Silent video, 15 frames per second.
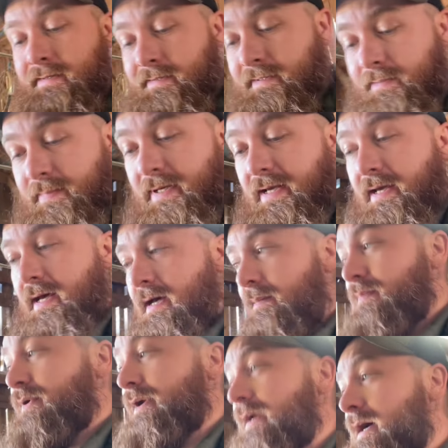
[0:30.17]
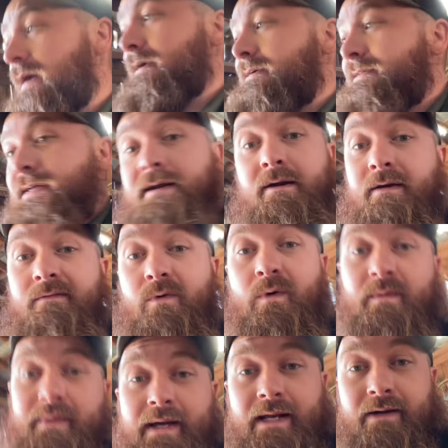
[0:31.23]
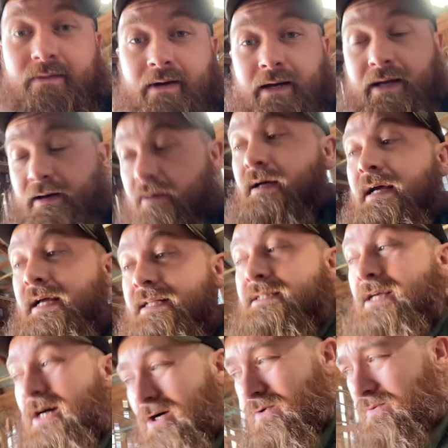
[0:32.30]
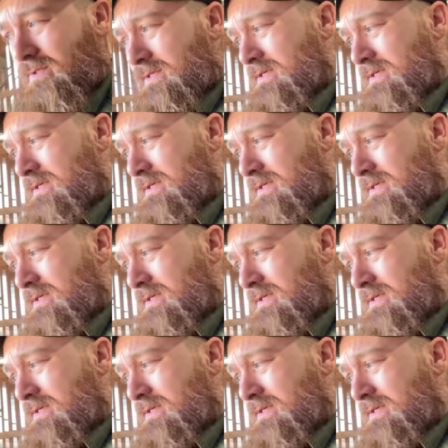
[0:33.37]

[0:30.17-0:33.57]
To be pretty honest, I don't even want to be out here right now. It's cold.